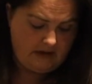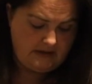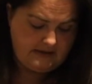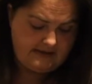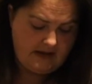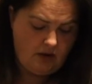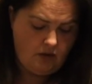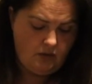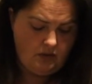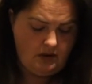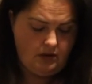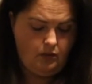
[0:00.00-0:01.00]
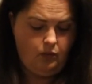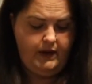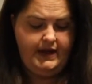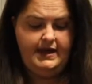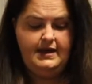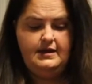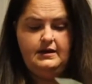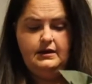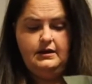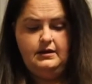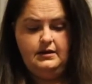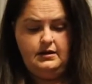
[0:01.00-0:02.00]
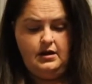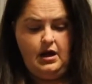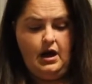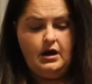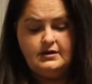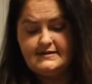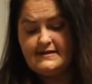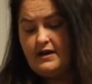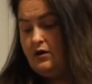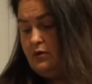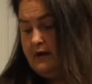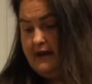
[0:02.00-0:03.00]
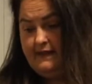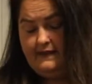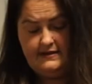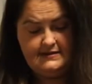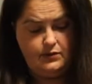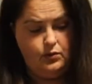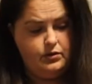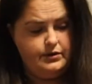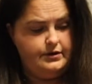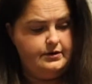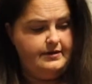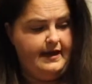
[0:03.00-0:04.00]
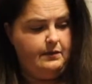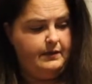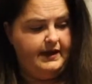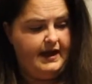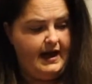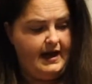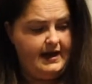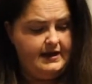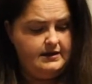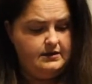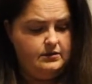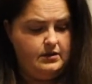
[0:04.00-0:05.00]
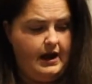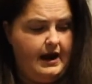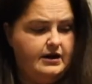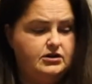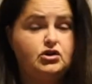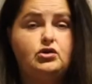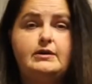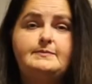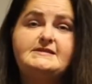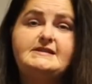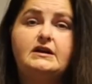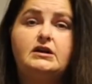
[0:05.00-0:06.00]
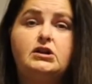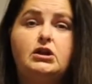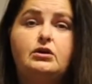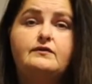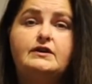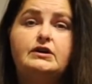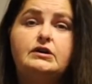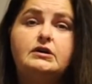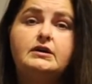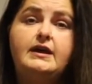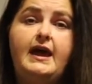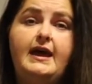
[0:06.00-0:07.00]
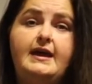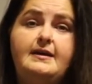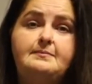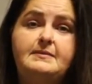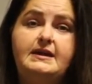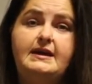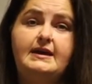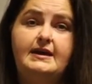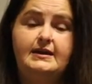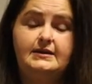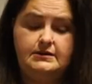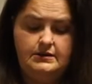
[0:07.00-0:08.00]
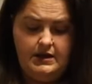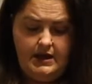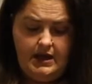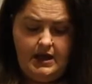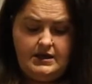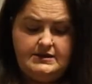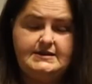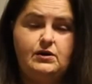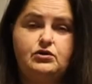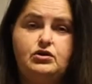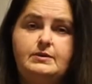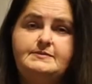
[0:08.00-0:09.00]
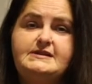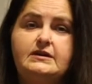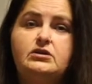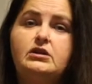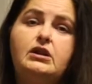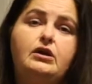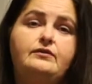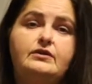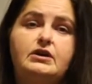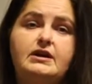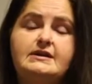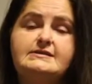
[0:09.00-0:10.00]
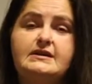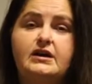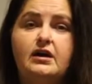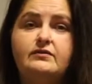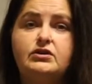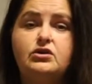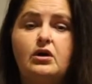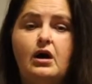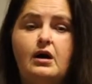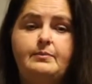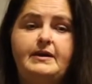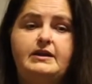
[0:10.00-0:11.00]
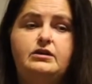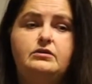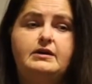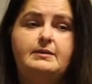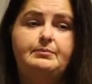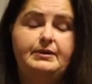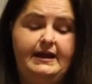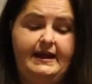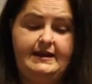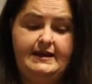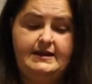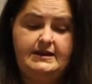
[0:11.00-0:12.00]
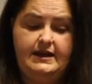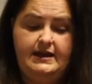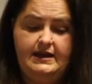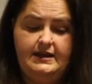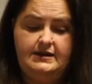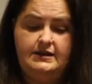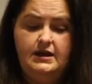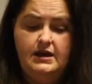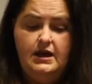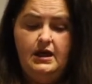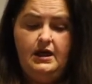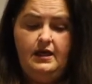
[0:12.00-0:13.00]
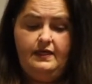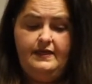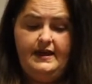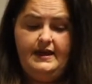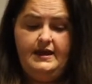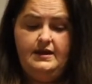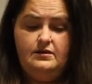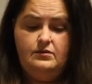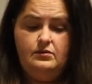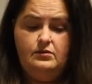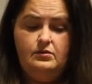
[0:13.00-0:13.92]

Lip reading: So we also, in this order that we got, our crimson clover came in. So crimson clover is a cover crop, and you can plant it in the